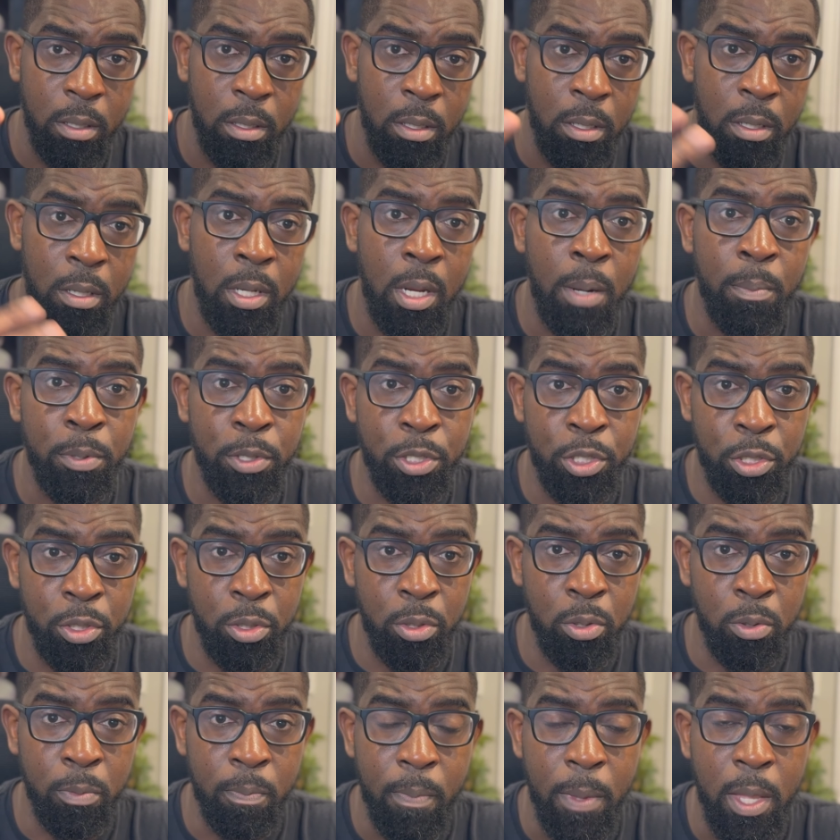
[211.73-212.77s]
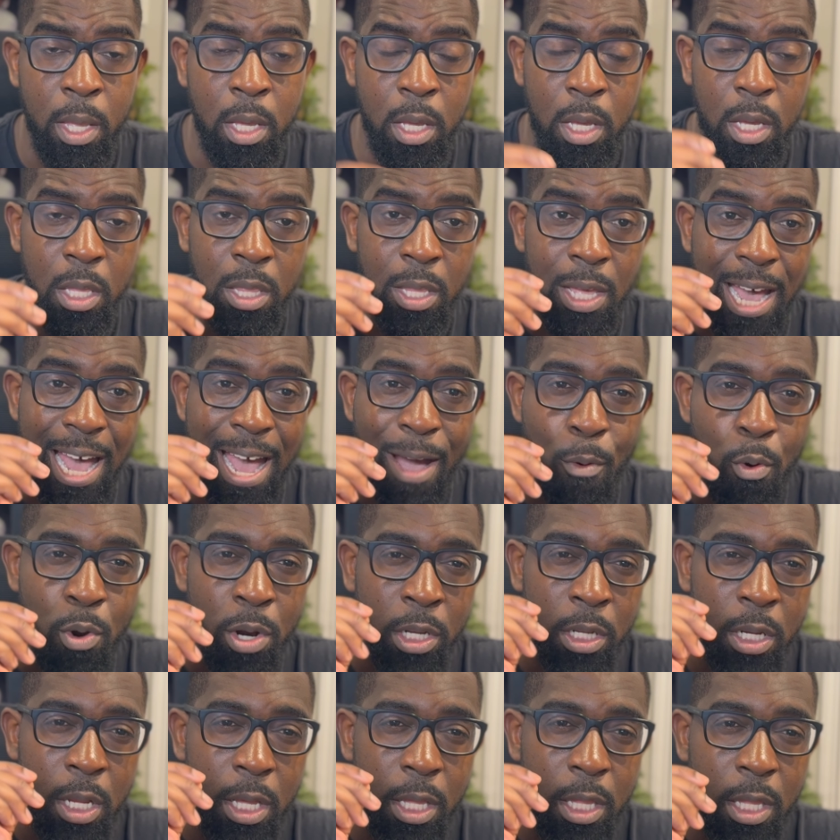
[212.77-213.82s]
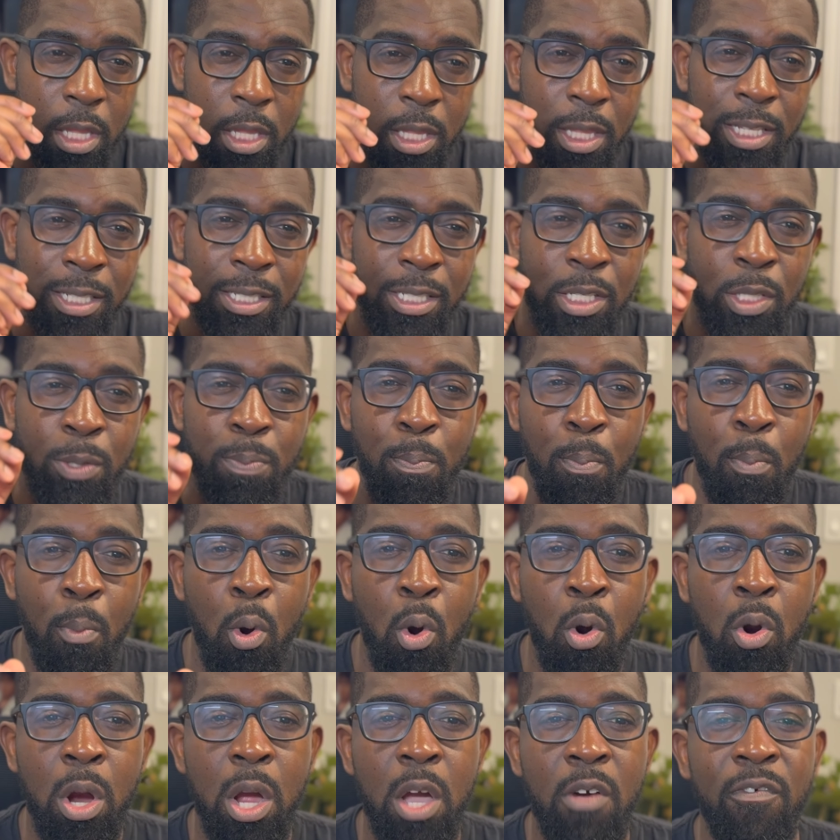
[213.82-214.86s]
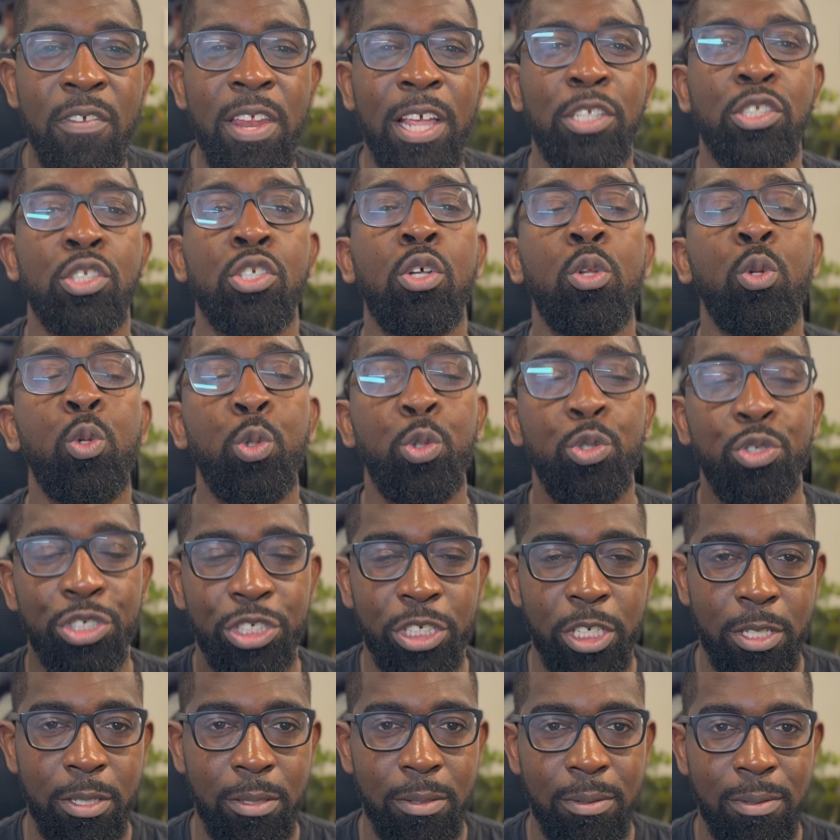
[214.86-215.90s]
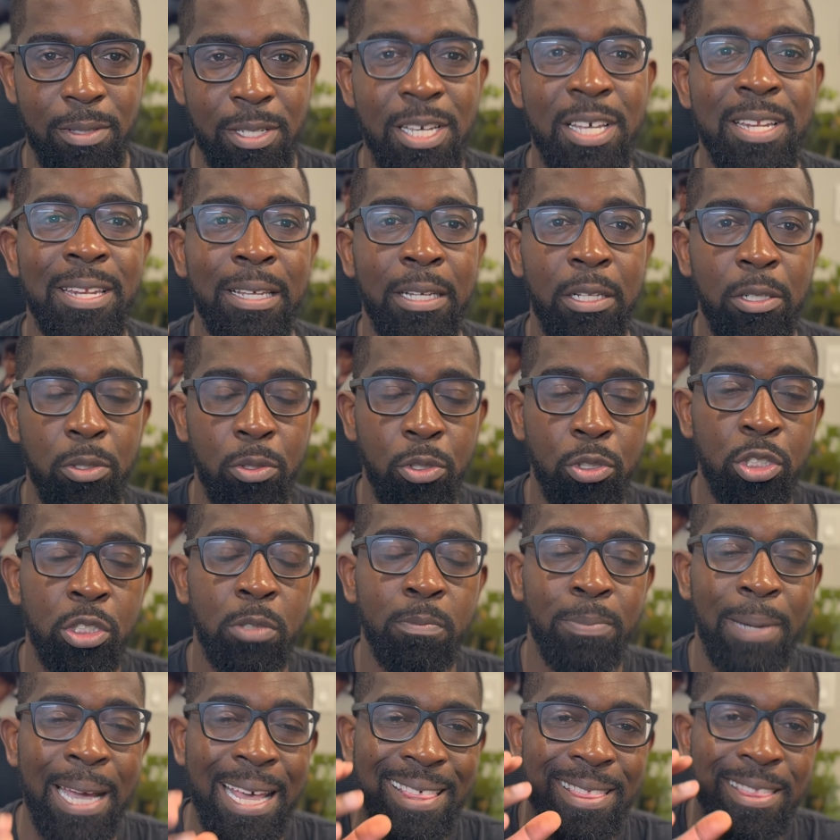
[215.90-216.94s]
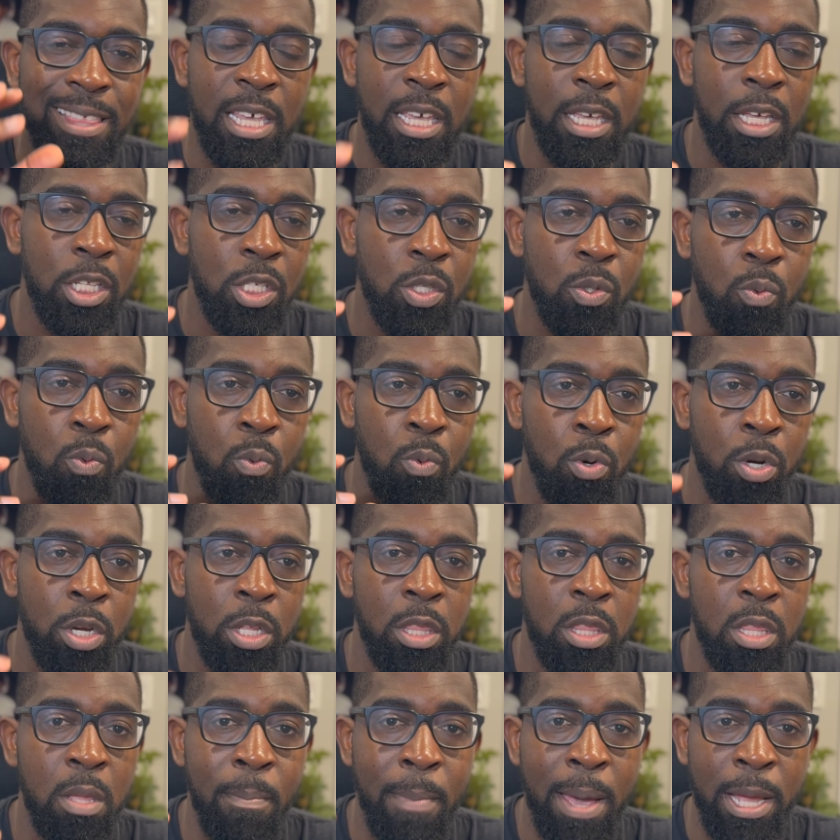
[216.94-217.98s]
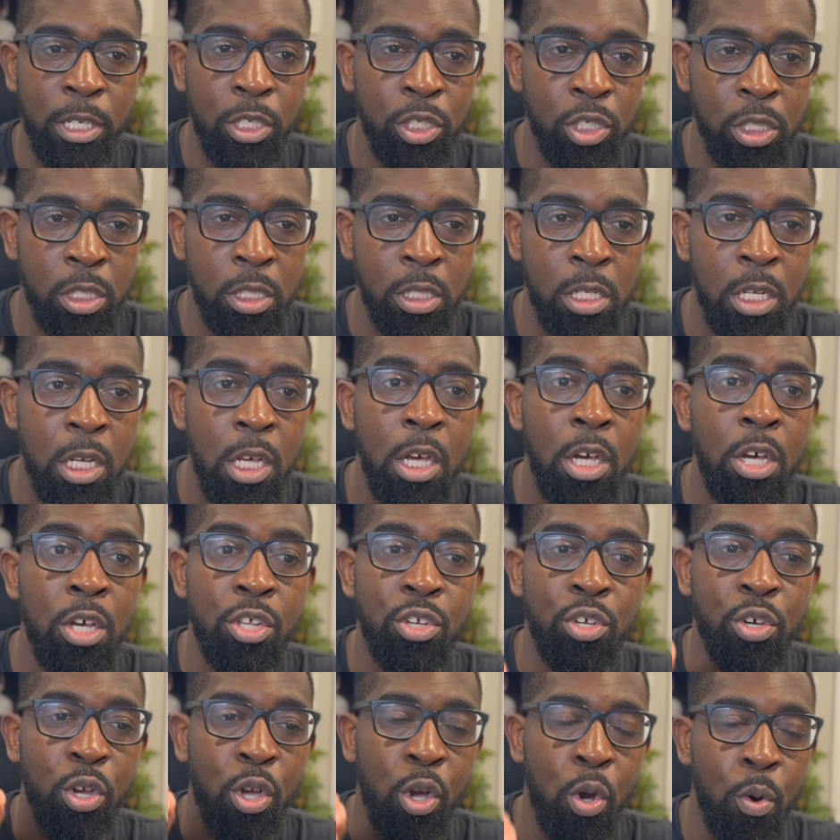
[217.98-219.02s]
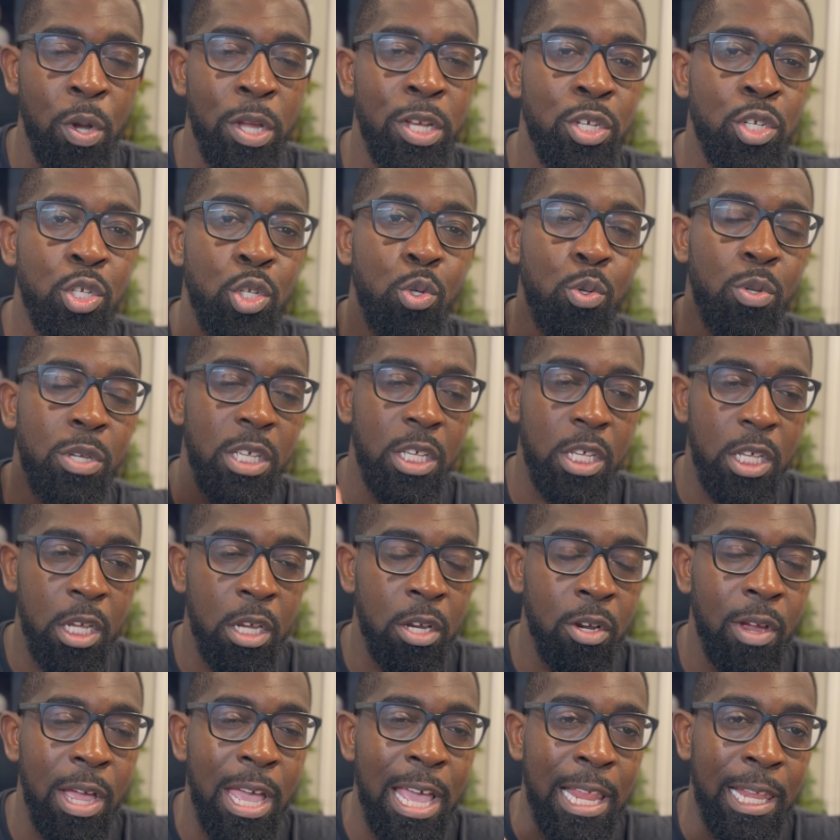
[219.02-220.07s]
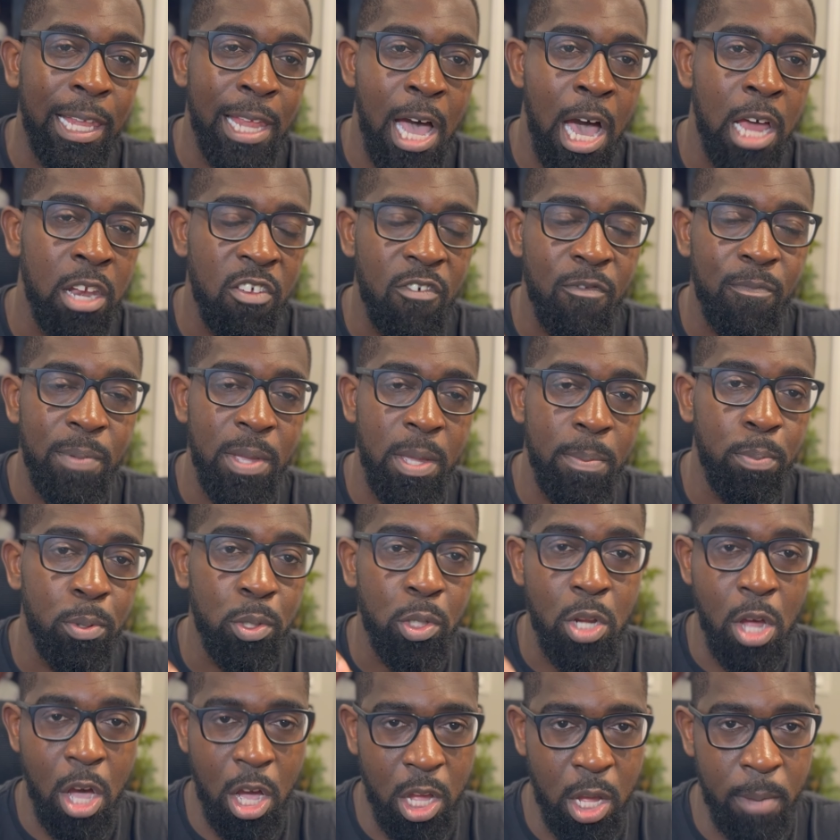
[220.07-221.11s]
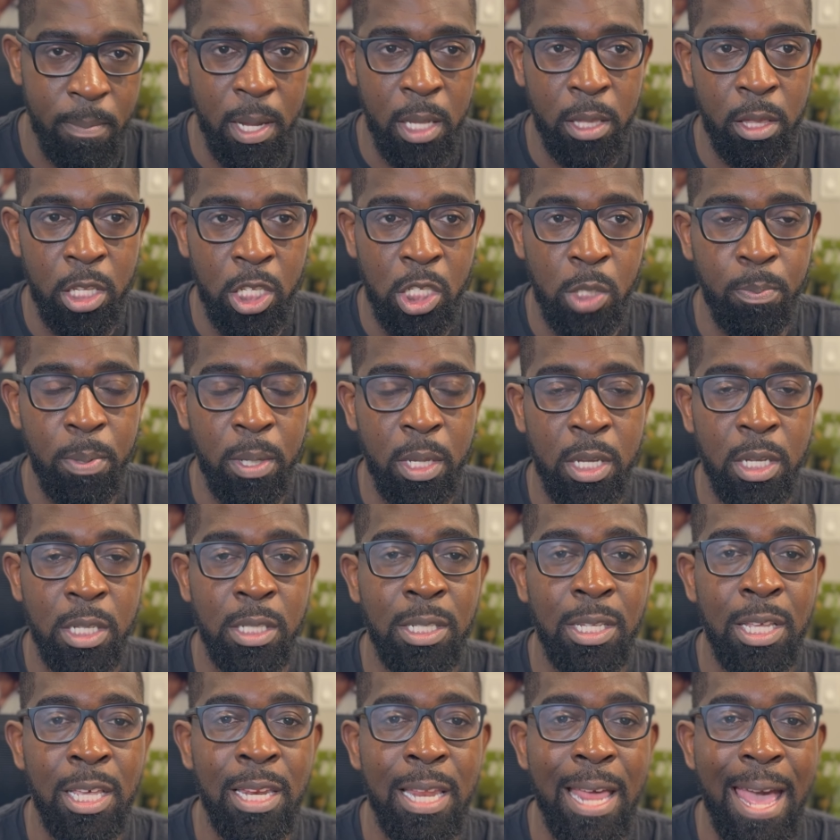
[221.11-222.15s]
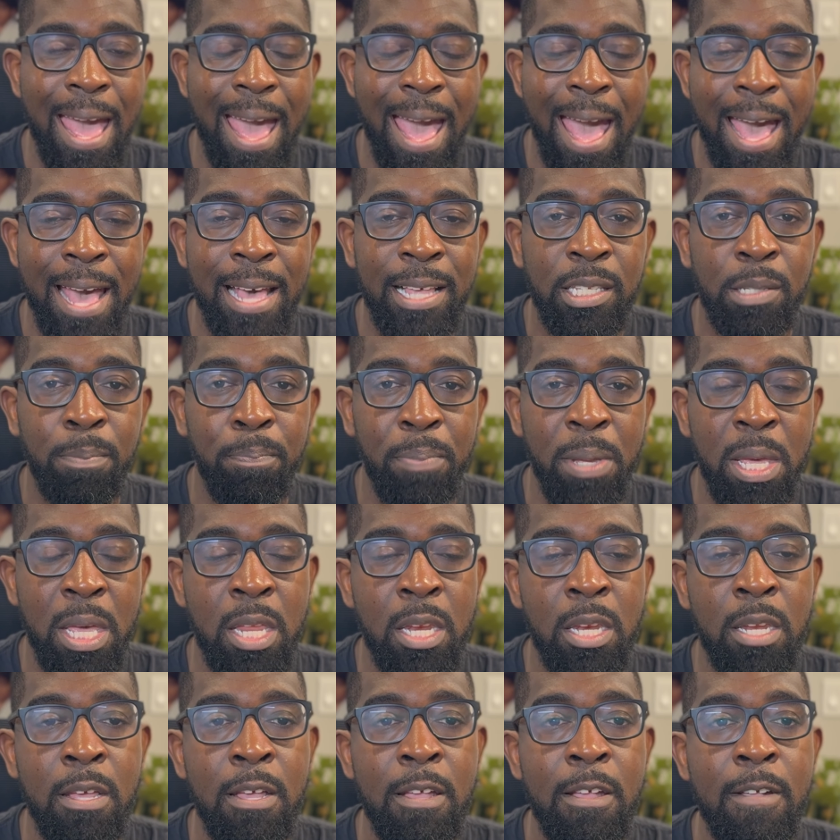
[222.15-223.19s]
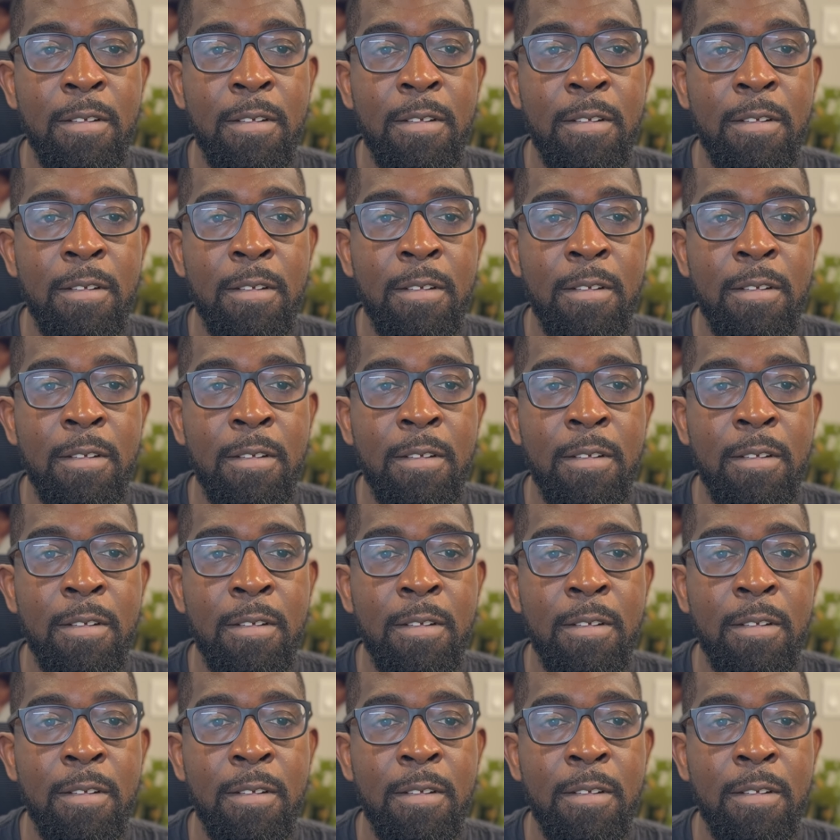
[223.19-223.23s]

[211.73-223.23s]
Number 2, this is more of an exclusion than an inclusion, but I think it's worth the mention. You're going to hear a lot of people talk about this because it has been